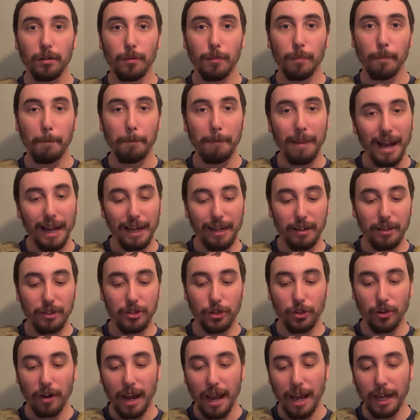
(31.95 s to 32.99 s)
minus
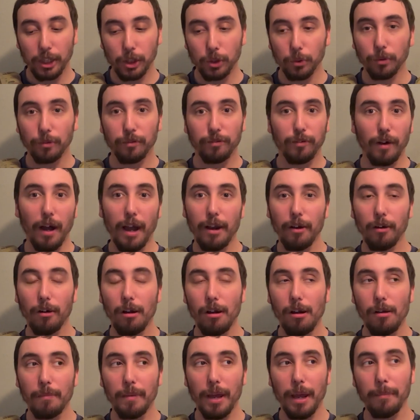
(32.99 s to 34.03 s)
your actual
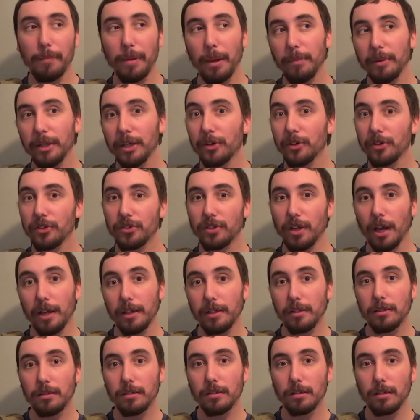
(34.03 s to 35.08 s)
firearm and maybe your
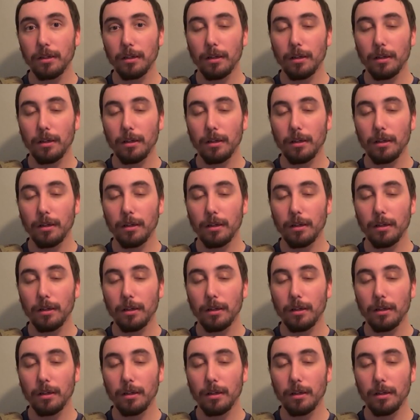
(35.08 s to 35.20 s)
sights.